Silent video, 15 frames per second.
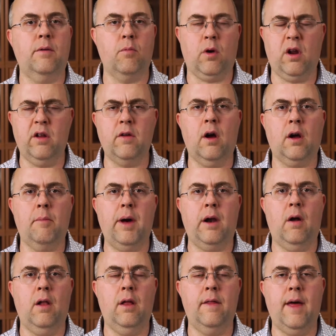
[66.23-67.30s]
And we're going to talk about
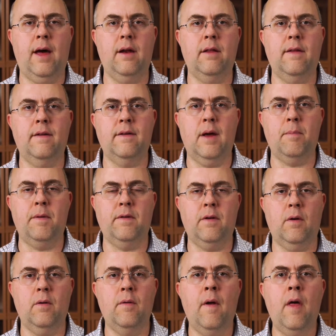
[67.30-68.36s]
all of that in this
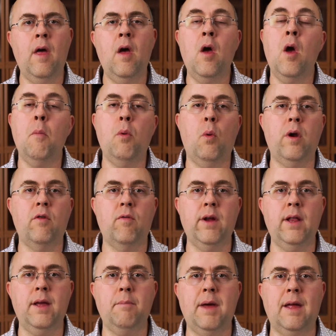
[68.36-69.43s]
episode. But what it
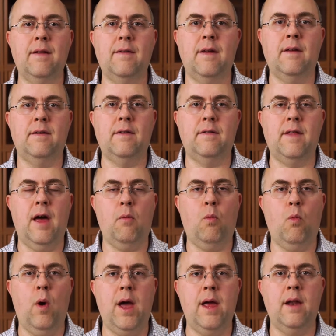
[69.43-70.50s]
really means is that
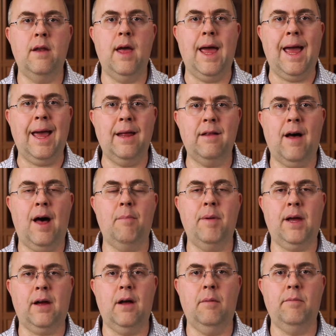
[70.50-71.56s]
when a
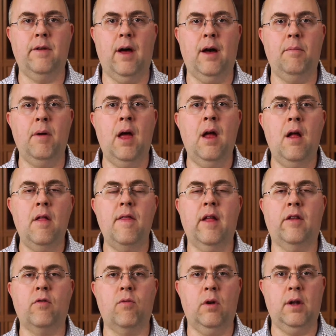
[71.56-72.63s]
topic comes up
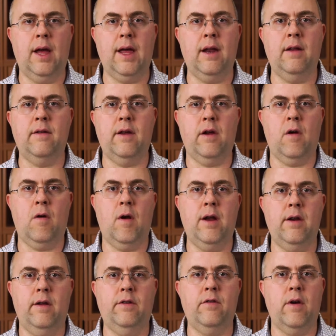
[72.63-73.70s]
that's related to your
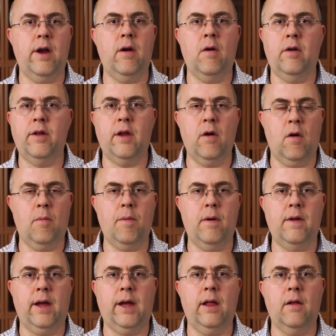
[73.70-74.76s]
industry or to your
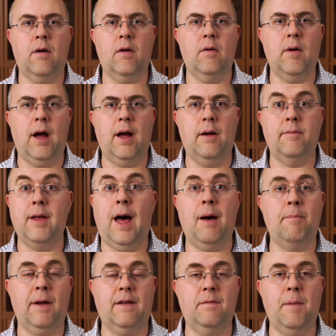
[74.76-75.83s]
particular
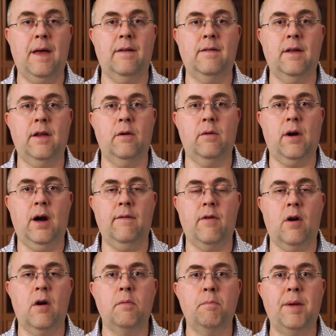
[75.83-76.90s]
topic space that you
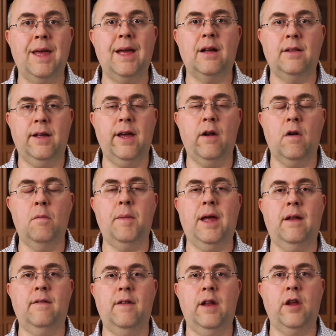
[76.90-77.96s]
cover, being a leader
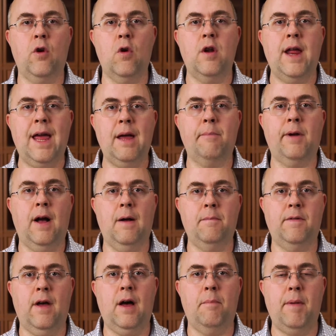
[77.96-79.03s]
means that your name
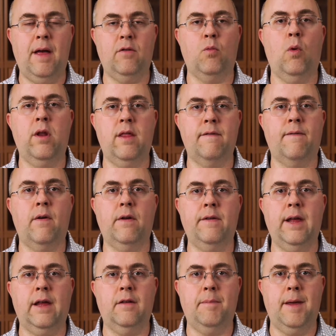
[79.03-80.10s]
comes up as one of the first
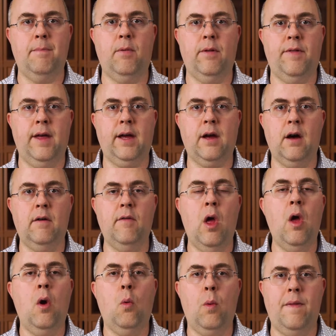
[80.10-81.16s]
things people think of
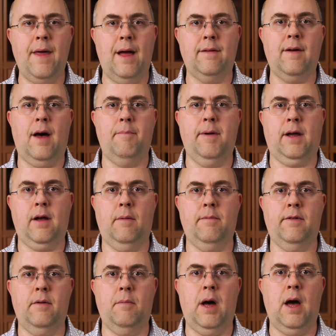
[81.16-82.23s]
when that topic comes
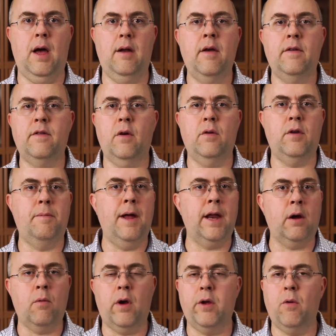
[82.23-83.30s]
to mind. So
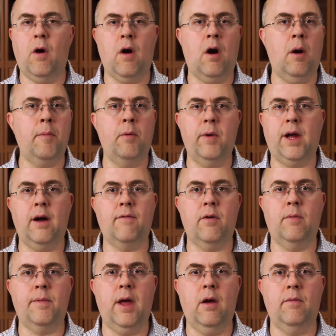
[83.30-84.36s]
depending on where you are, we
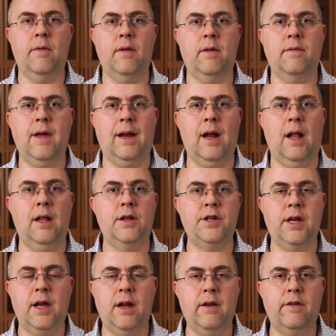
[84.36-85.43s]
cover, the
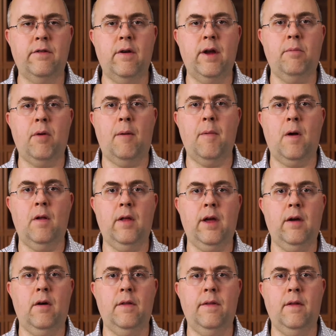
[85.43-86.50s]
technology industry
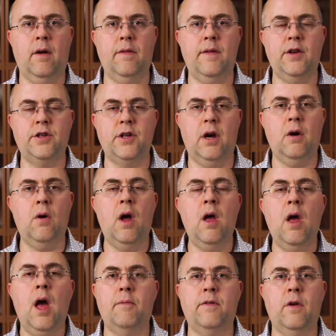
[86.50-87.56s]
primarily on this show.
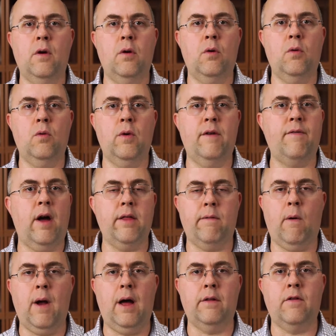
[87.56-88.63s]
So if I
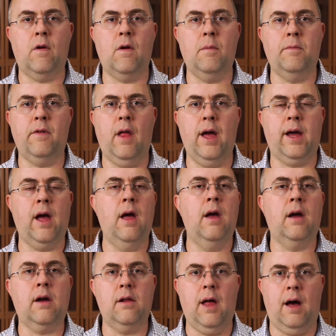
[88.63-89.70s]
throw out terms like
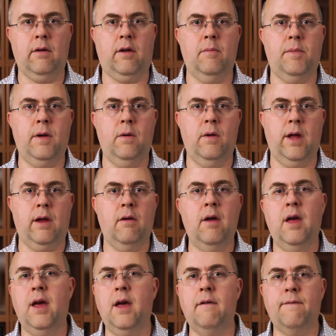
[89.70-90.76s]
cloud computing,
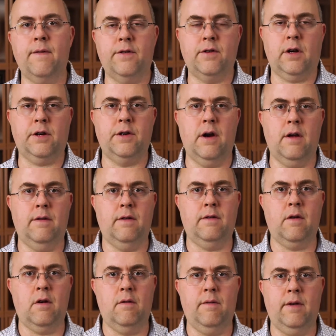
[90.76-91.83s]
infrastructure as a
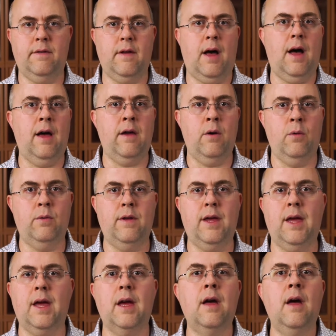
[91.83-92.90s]
service,
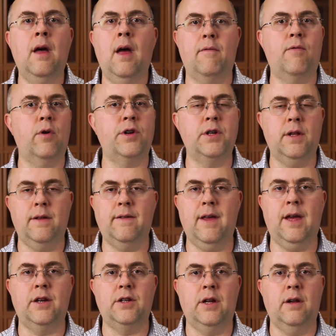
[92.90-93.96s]
IoT,
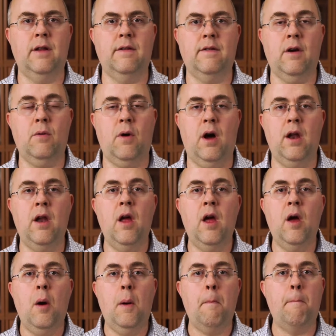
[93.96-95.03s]
virtualization, and so on,
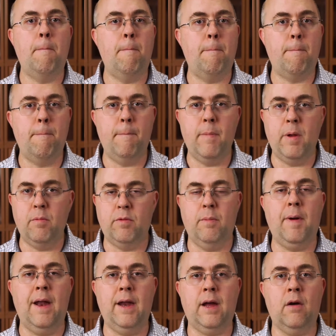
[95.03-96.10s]

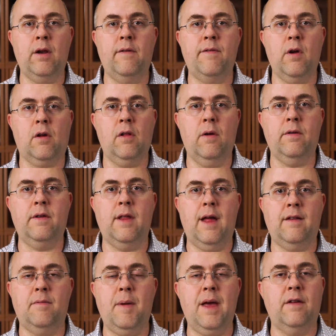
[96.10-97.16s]
depending on if you're close to
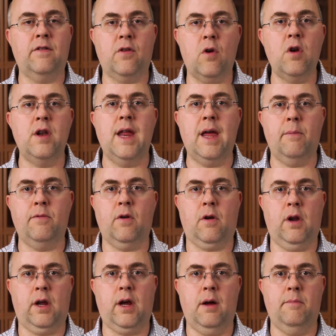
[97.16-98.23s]
that space, certain names are going
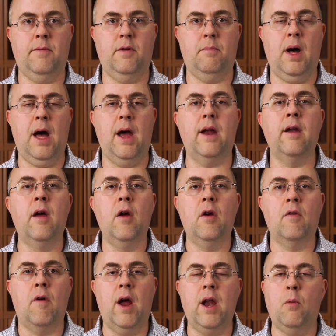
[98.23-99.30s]
to come to mind,
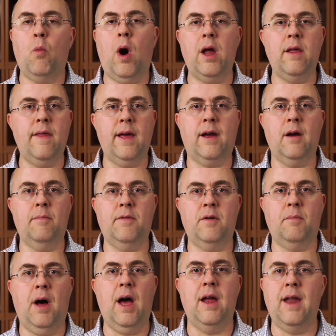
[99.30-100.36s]
right? And why do they come to
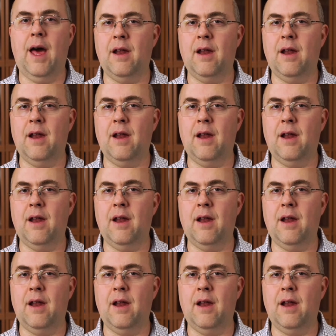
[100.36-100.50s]
mind?